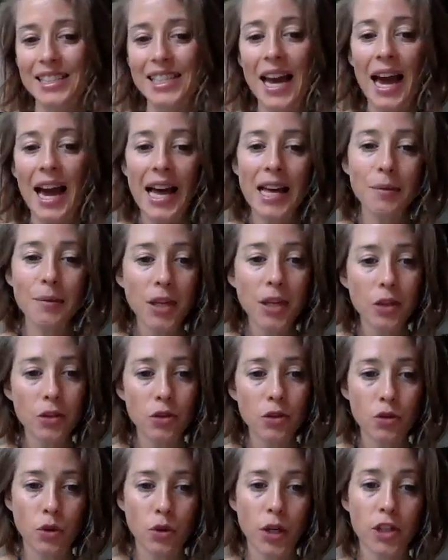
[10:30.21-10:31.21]
tag me on
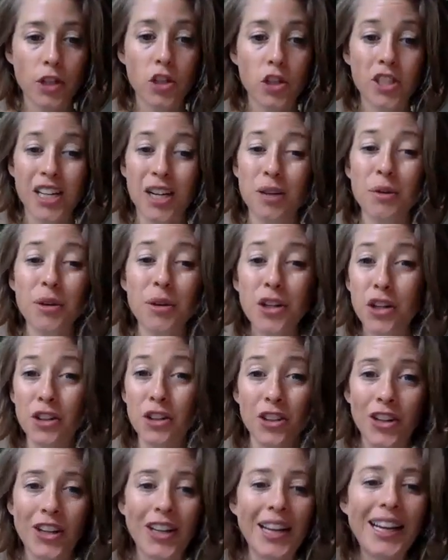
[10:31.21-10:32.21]
stories, share what you're
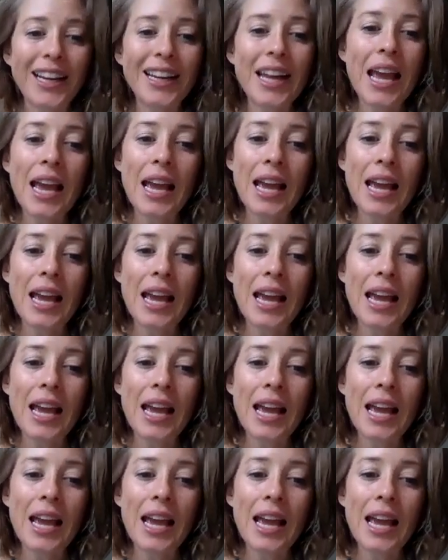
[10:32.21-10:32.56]
learning,